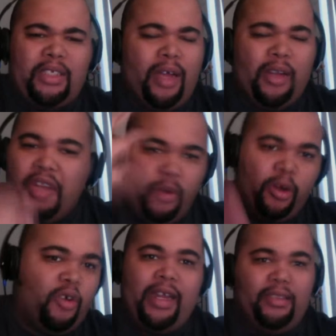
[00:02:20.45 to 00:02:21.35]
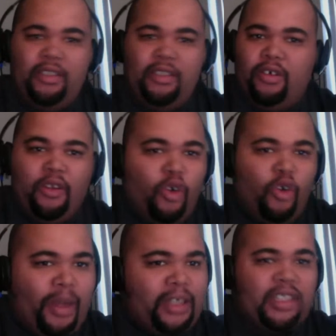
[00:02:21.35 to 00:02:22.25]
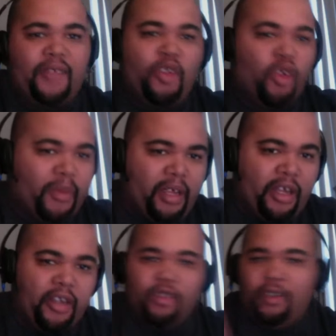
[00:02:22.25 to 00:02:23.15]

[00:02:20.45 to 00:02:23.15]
I own the network all nine. I know all my stuff in Hulk